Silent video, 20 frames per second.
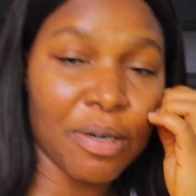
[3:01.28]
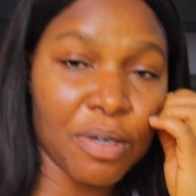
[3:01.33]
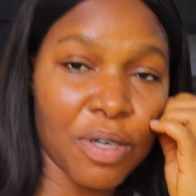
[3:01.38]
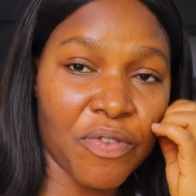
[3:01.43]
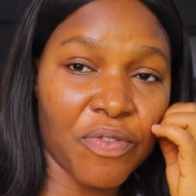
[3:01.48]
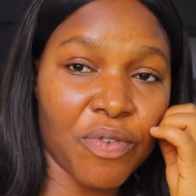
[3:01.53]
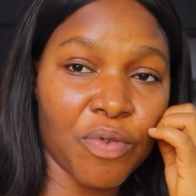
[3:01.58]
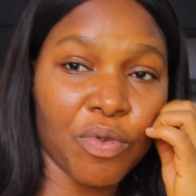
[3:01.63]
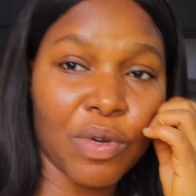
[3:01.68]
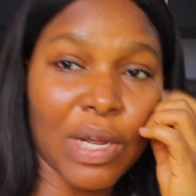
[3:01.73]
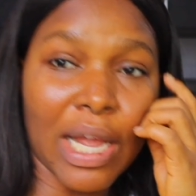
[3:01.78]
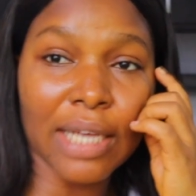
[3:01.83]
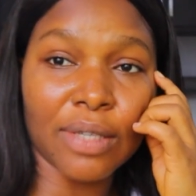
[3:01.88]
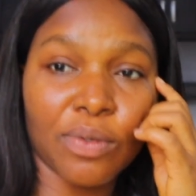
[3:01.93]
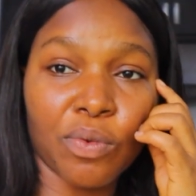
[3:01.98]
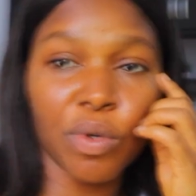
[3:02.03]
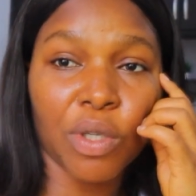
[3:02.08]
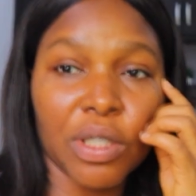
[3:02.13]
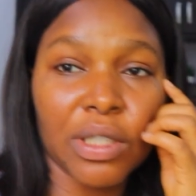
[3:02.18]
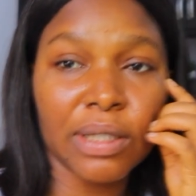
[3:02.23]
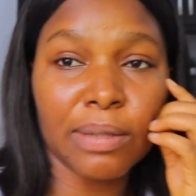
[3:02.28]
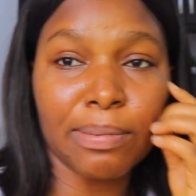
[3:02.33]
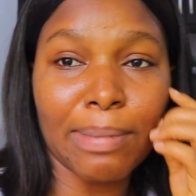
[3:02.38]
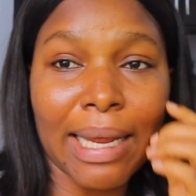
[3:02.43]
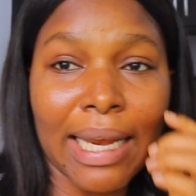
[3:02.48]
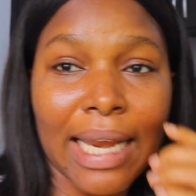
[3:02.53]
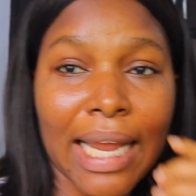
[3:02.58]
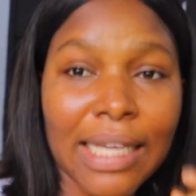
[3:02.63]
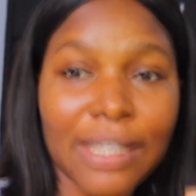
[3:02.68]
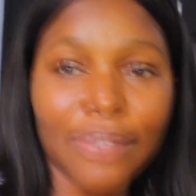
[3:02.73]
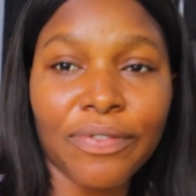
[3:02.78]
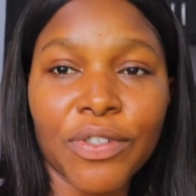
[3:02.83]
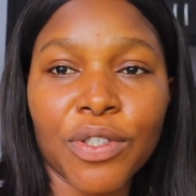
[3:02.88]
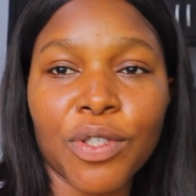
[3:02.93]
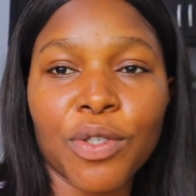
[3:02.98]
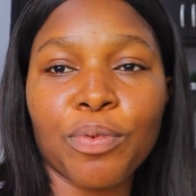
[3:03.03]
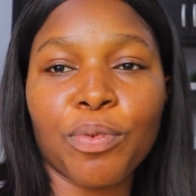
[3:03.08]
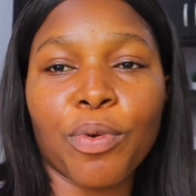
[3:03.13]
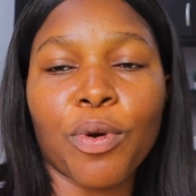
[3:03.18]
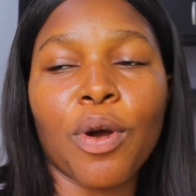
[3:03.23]
I don't know if you guys watched my last
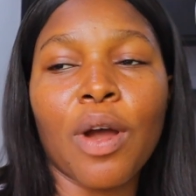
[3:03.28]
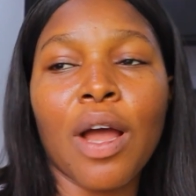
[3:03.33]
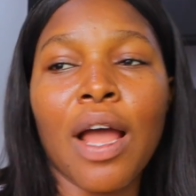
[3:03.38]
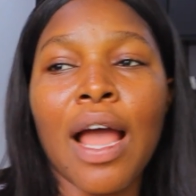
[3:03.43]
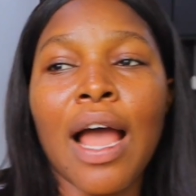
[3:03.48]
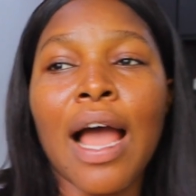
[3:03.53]
video, but